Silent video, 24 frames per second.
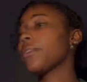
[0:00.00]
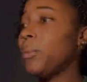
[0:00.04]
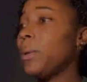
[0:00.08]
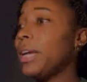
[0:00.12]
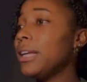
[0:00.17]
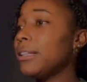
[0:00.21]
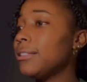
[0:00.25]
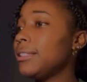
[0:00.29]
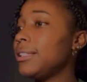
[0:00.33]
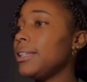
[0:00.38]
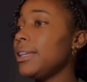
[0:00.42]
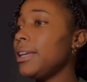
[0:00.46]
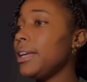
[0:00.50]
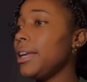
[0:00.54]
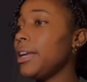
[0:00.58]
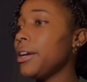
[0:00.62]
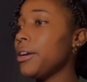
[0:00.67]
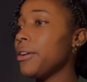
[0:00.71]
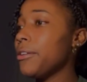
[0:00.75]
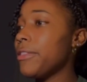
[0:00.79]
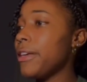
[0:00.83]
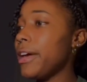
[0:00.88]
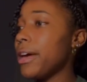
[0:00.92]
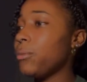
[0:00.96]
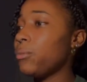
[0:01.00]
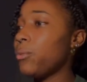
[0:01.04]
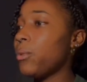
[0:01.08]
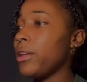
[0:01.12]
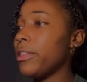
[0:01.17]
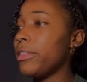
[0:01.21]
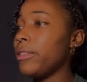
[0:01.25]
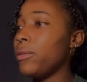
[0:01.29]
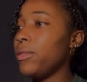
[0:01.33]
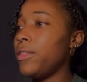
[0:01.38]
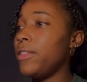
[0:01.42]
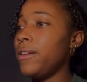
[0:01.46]
You can see here that
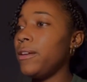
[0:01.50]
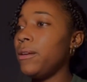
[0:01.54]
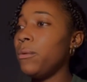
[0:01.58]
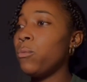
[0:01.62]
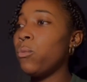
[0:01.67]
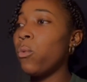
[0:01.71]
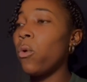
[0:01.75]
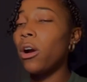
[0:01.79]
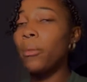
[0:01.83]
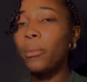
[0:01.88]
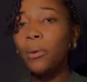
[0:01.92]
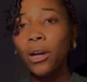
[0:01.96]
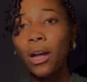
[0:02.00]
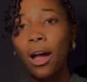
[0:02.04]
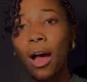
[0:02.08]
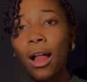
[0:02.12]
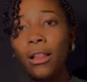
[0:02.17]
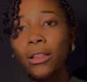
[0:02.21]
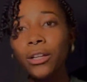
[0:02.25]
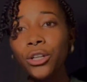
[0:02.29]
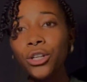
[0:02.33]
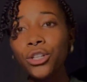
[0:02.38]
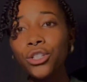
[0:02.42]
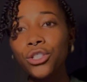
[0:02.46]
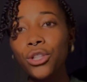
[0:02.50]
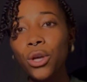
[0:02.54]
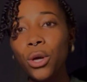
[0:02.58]
with the warmer colors,